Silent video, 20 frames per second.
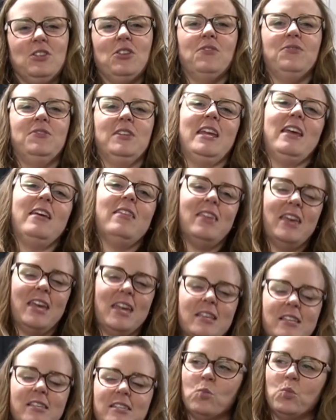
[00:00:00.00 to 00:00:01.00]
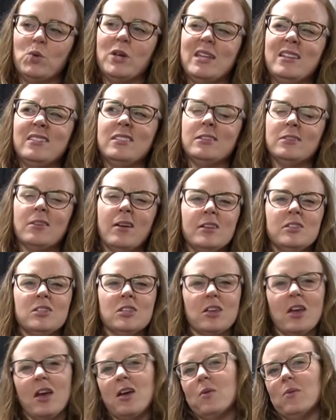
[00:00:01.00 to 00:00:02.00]
chuffed to get this. We decided to
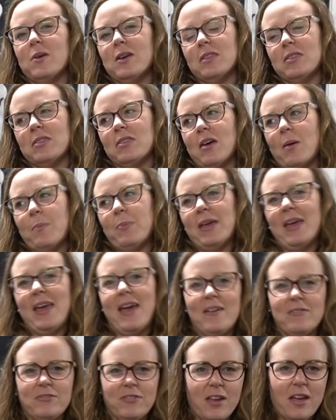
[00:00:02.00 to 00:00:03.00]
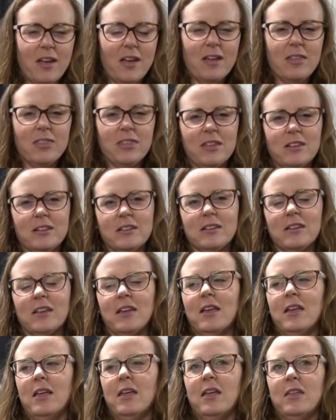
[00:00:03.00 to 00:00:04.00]
go with a bit heavier than
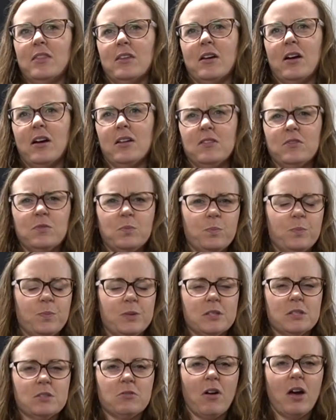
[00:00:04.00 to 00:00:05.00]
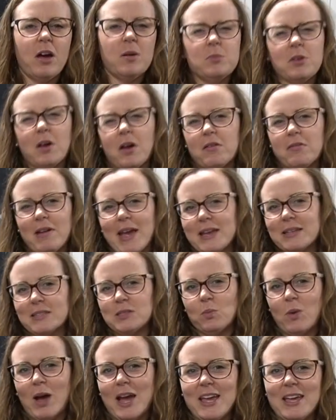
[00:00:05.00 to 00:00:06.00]
the kind of prescribed R
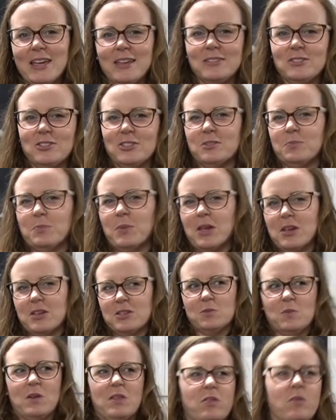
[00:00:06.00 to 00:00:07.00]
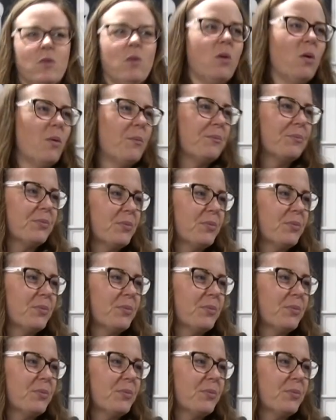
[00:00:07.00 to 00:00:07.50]
X weight, just because we thought,